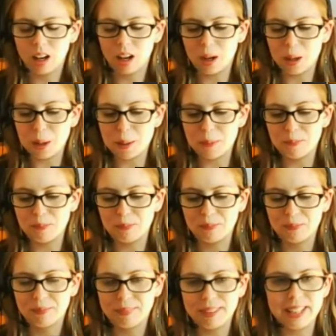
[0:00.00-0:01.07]
The
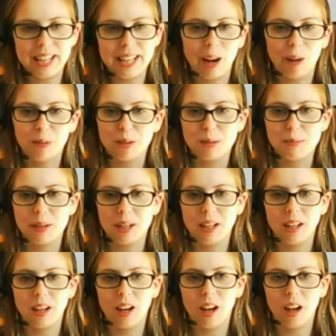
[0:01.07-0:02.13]

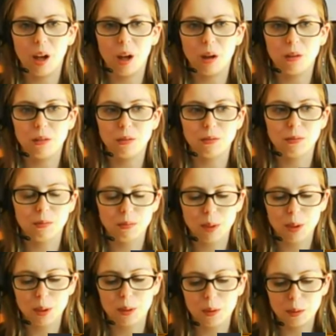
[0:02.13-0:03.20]
announcement of
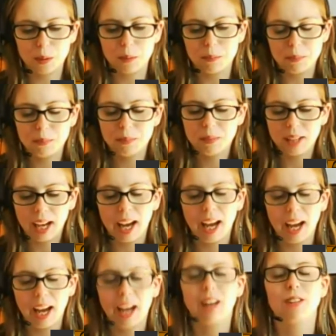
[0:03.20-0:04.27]
the
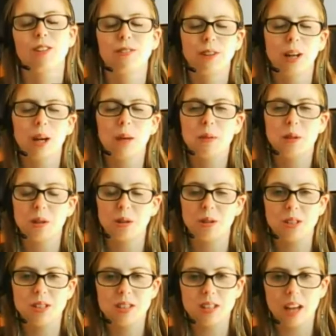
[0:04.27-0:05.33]
cast for
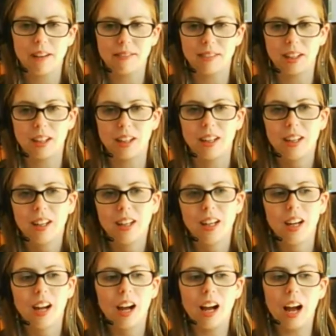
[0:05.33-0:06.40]
episode 7.
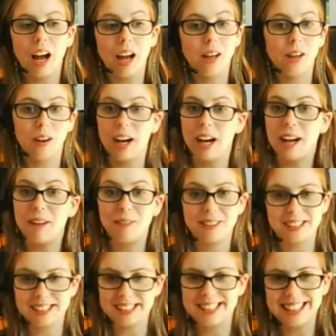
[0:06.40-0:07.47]
I know I
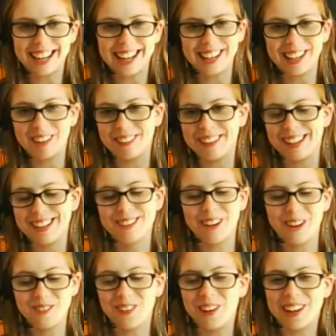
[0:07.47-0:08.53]
was excited when I
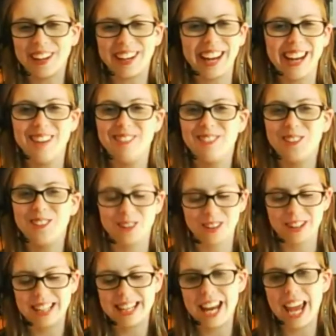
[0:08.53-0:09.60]
saw Mark
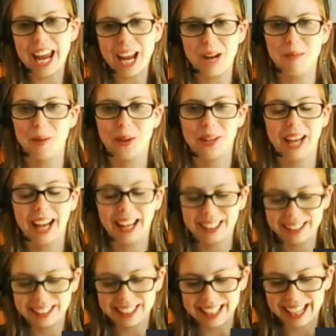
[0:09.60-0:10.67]
Hamill's name on
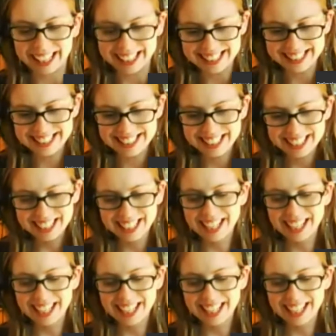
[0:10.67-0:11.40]
that list.